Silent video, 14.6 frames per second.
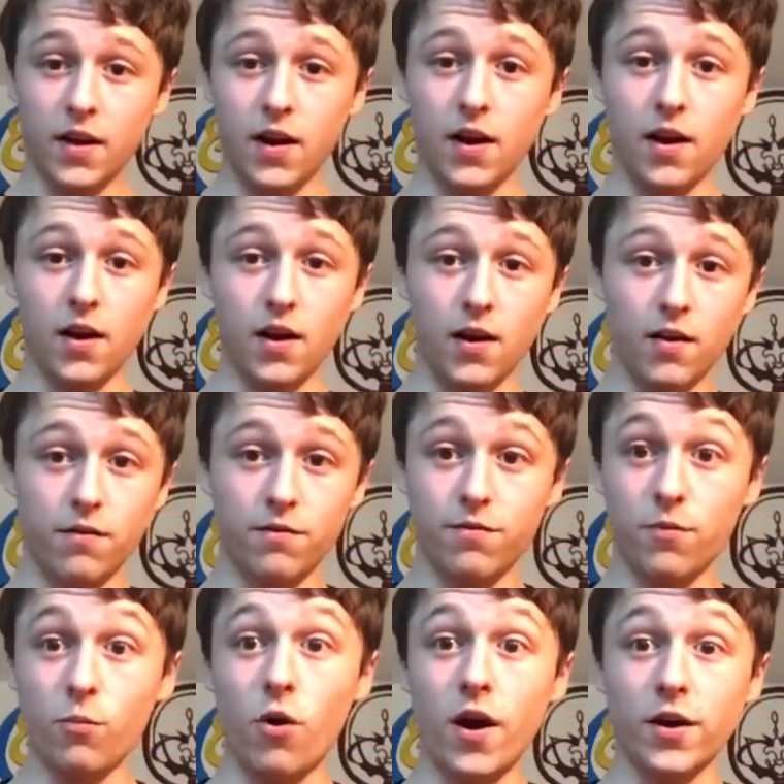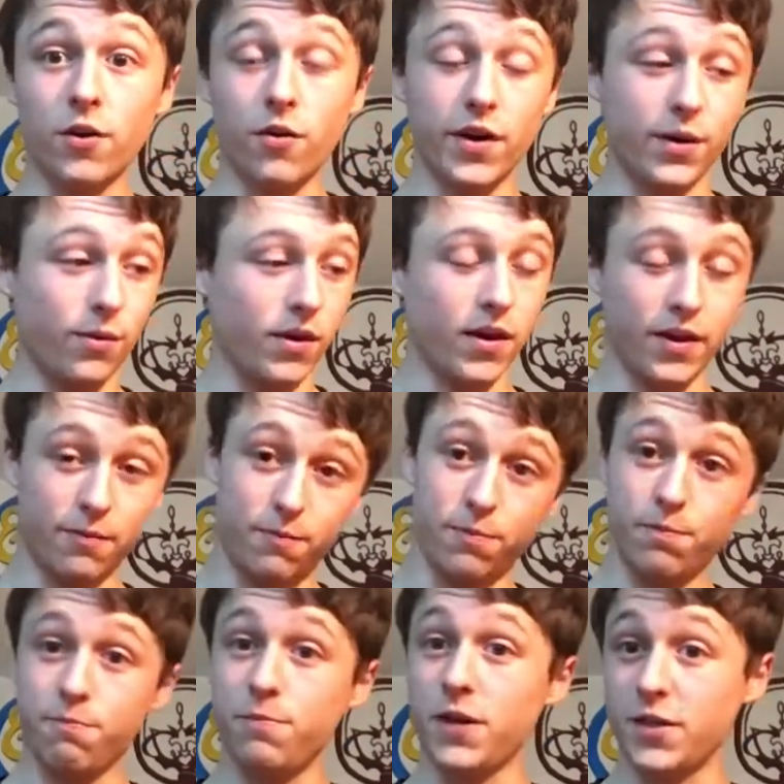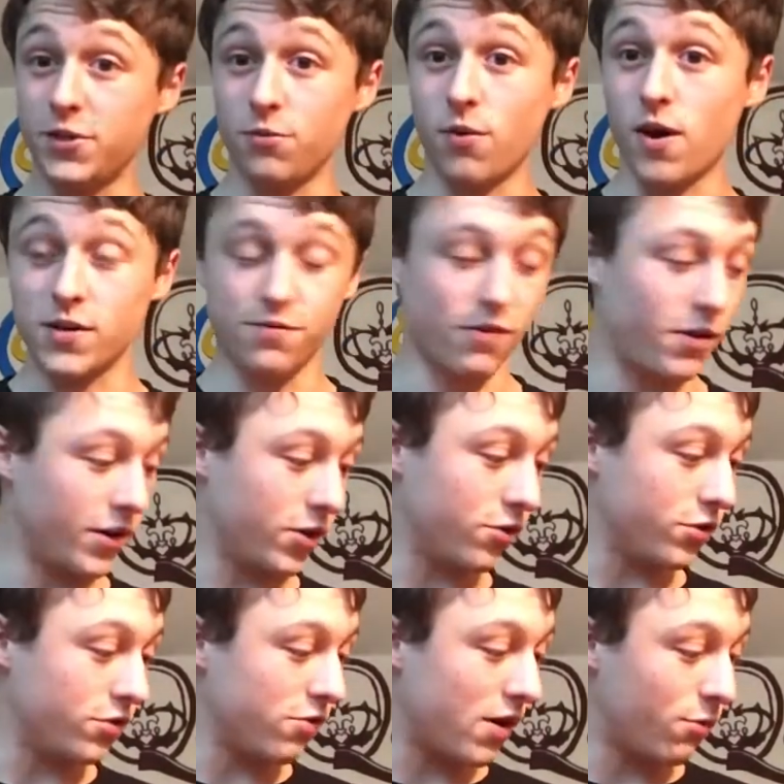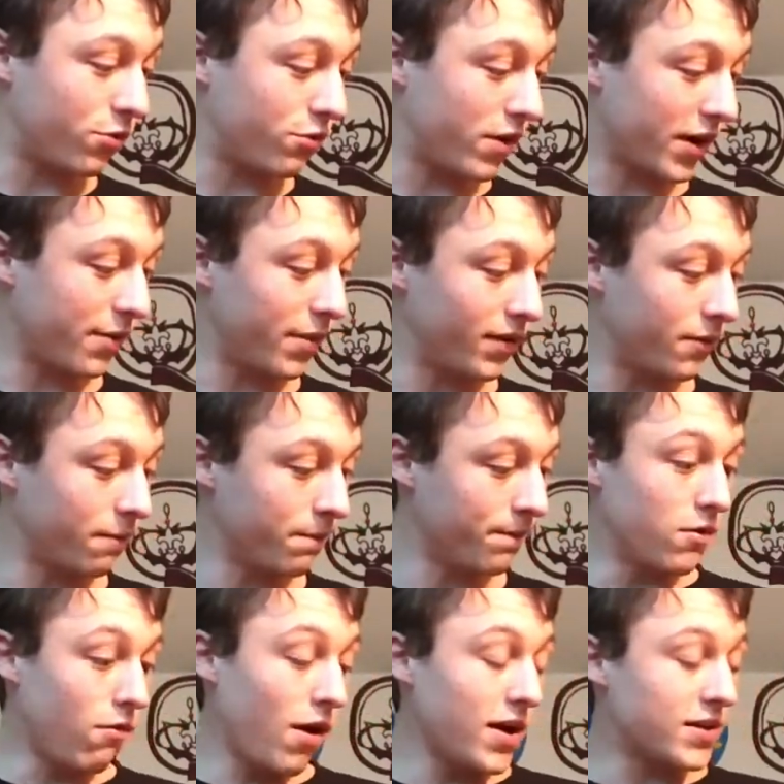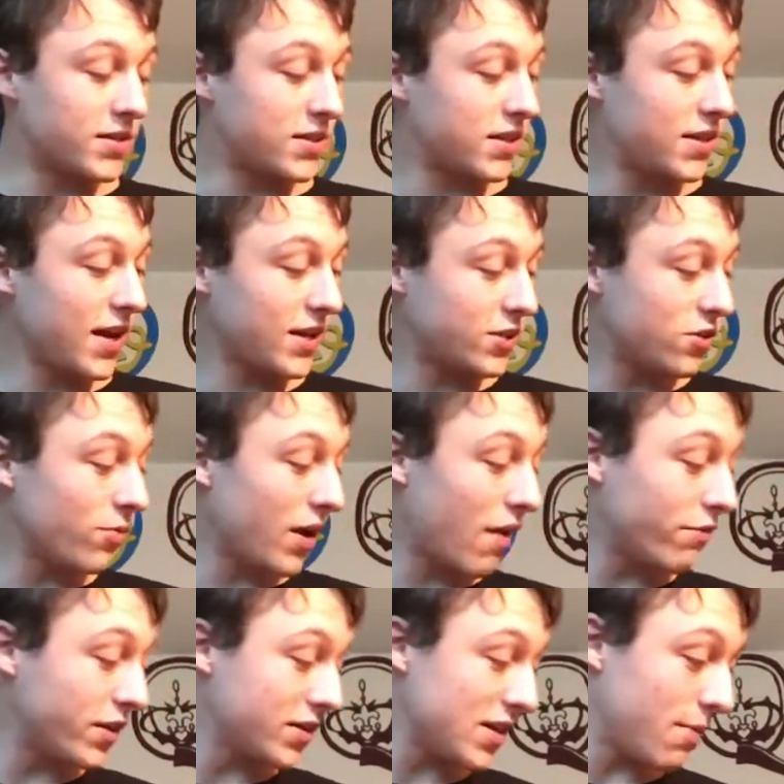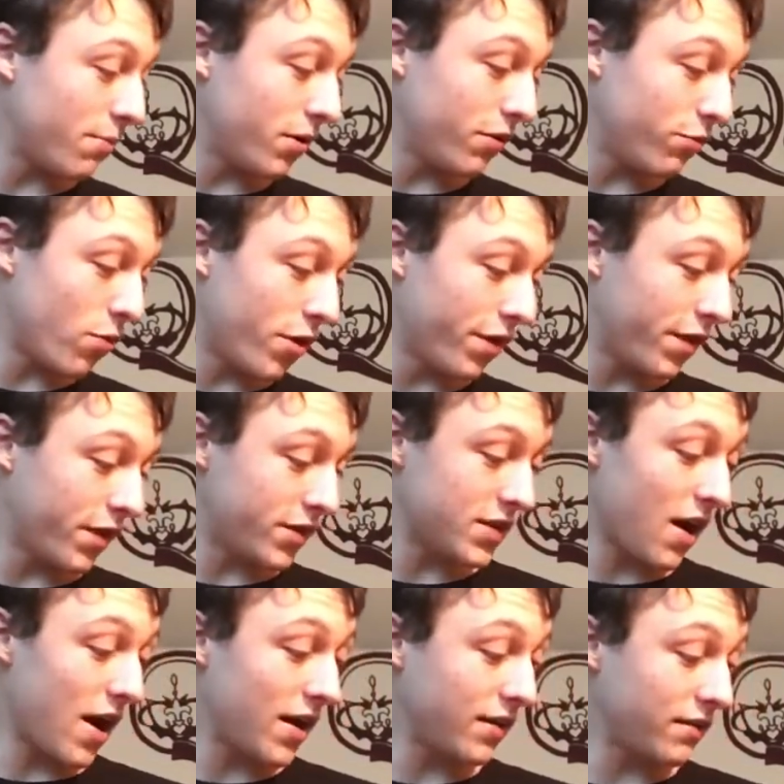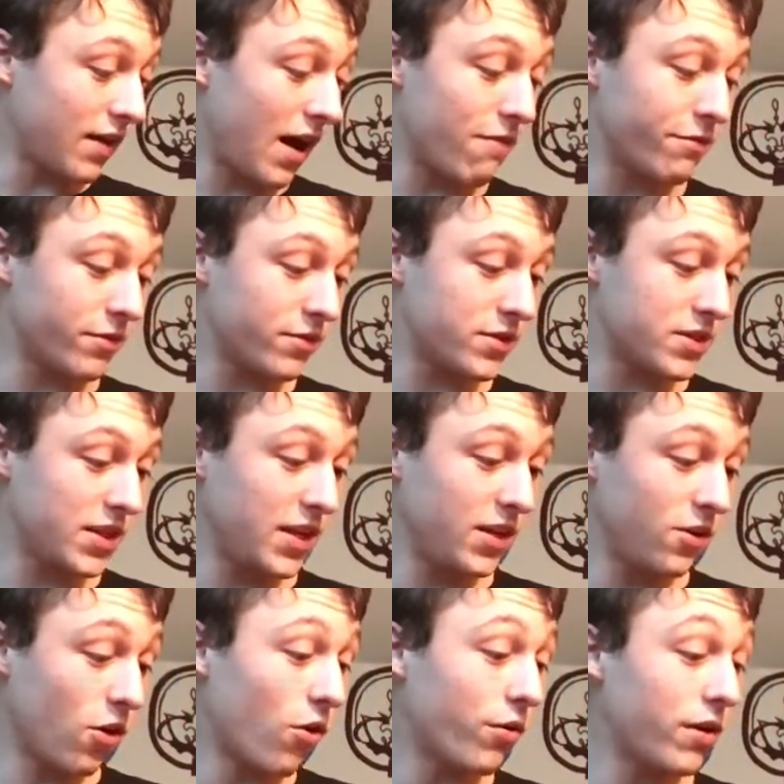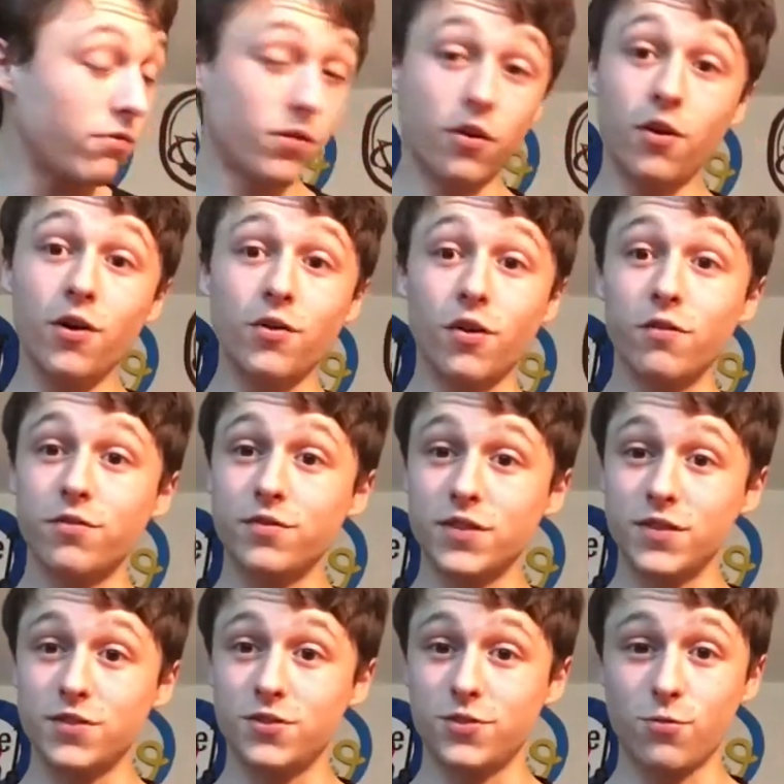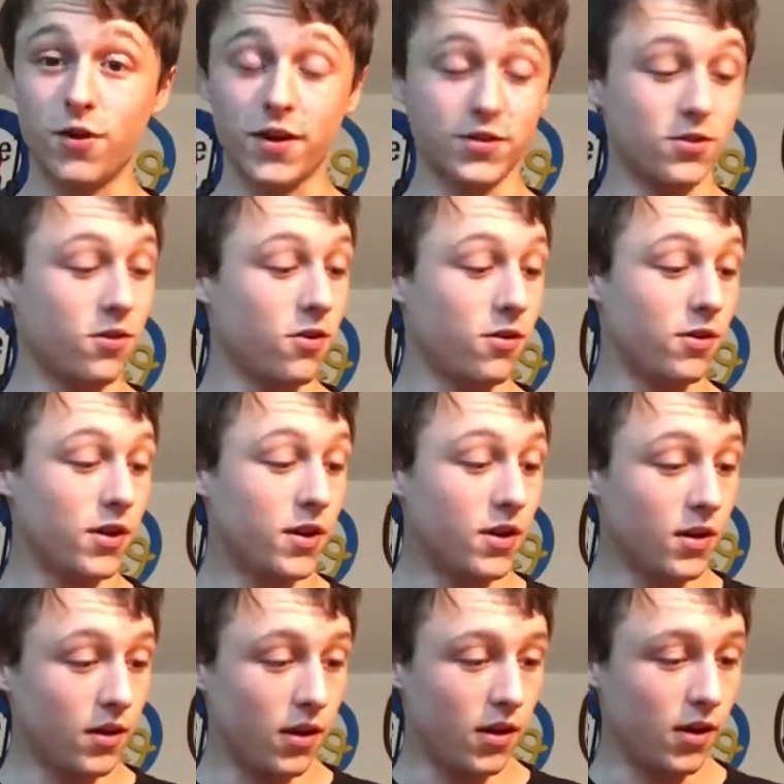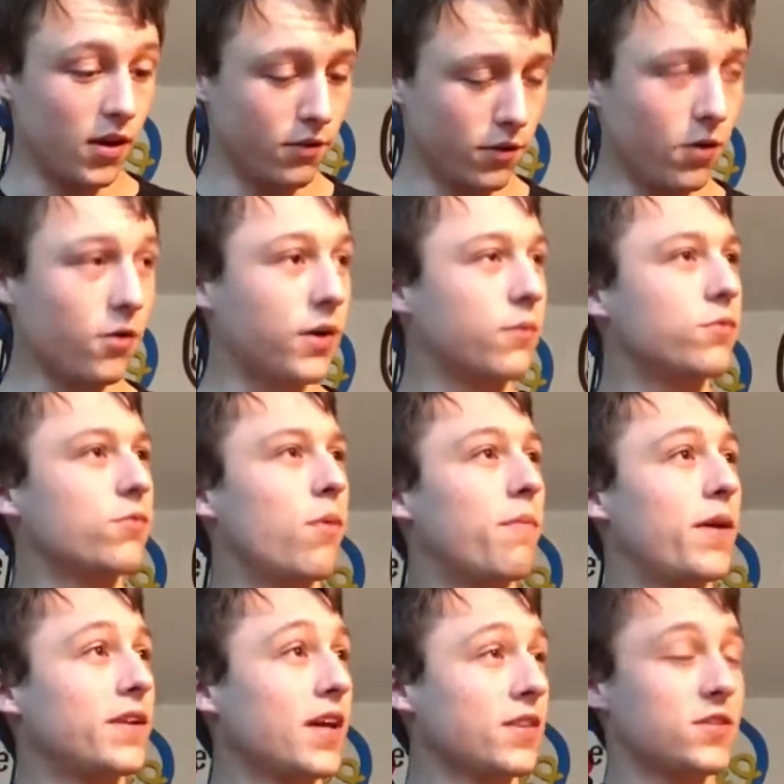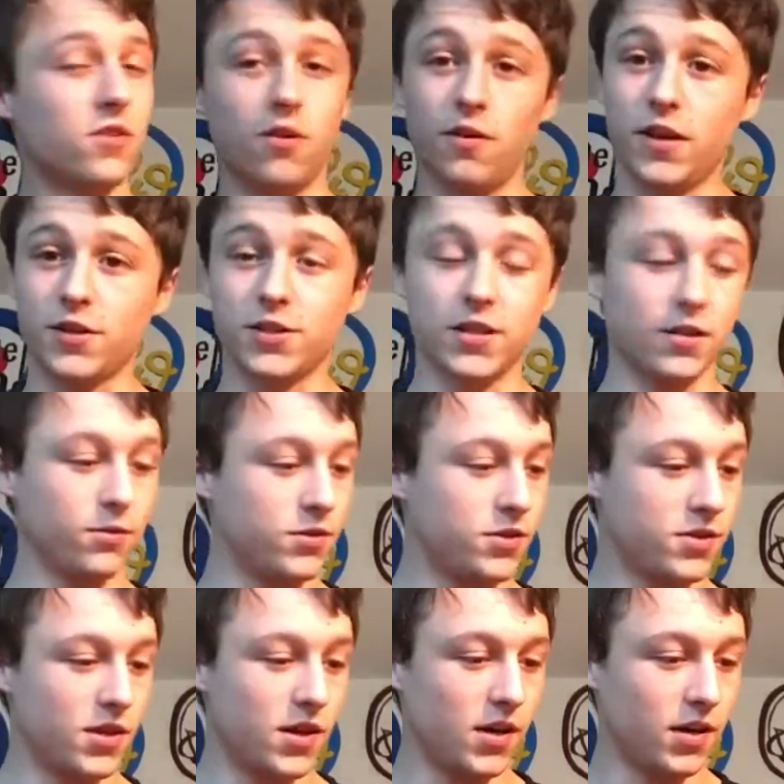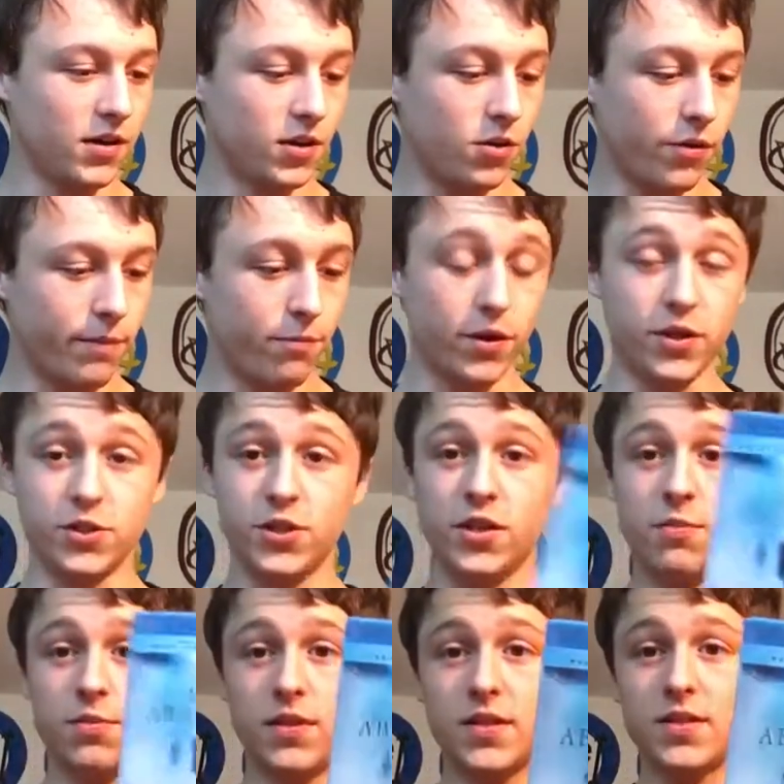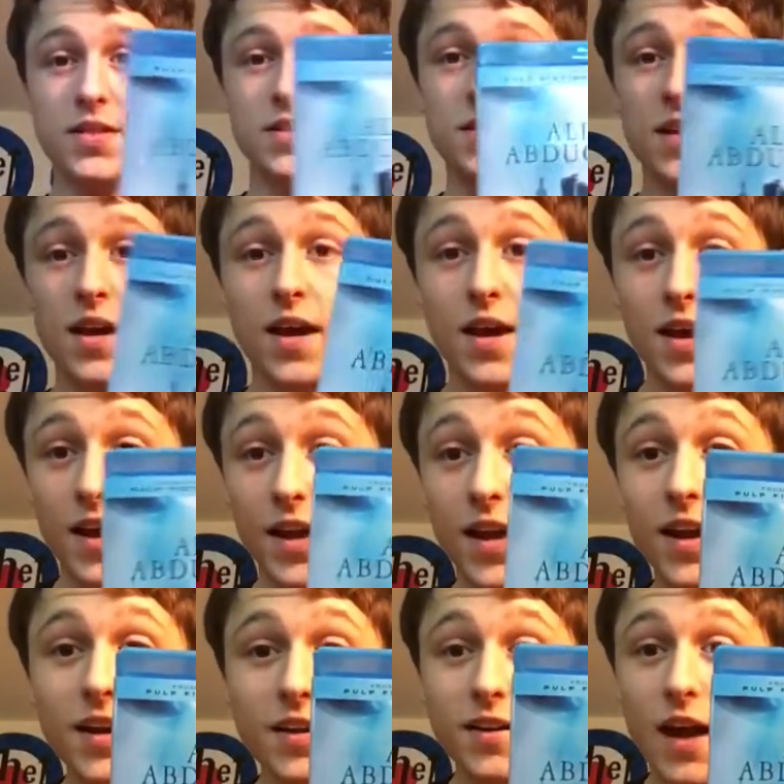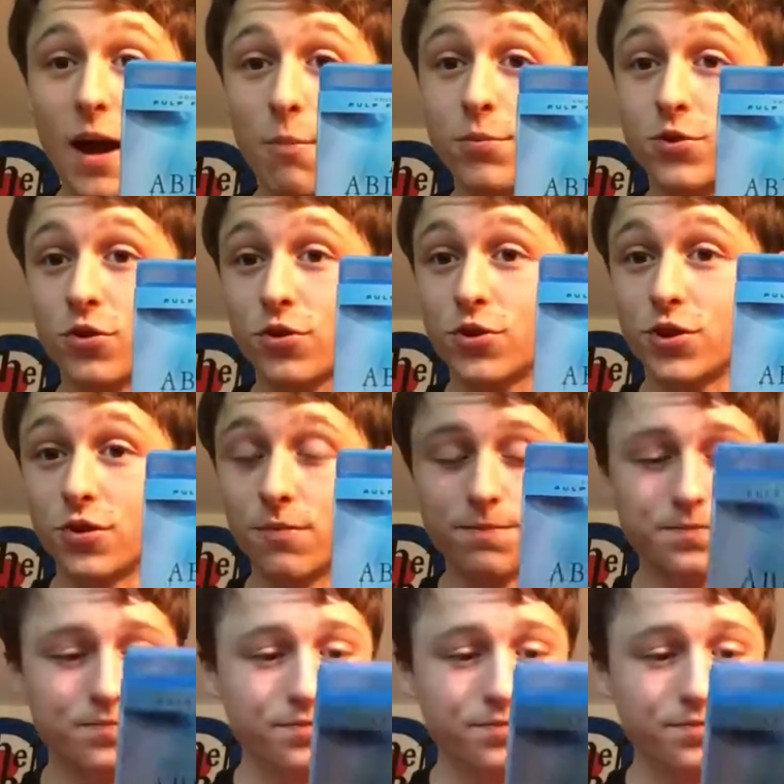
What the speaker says: are, from what I know anyway, like picture-wise, very good, so I would recommend them. Right, next up we have an example of one that I haven't seen or even heard of. This is just one I saw. No, it was one my dad saw, actually, that was going pretty cheap. This is Alien Abduction.